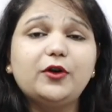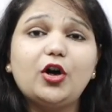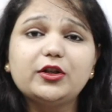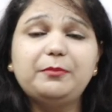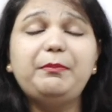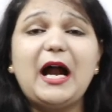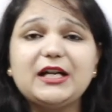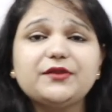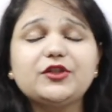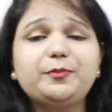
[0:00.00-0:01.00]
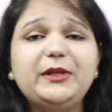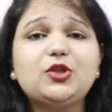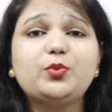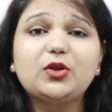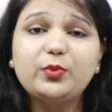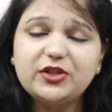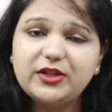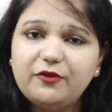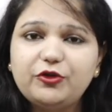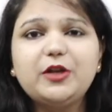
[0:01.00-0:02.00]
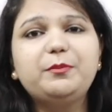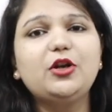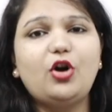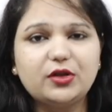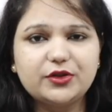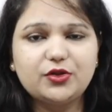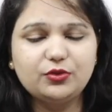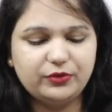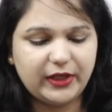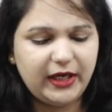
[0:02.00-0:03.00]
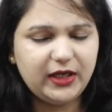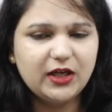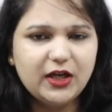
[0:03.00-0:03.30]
or the parts of speech with which the word belongs to, right?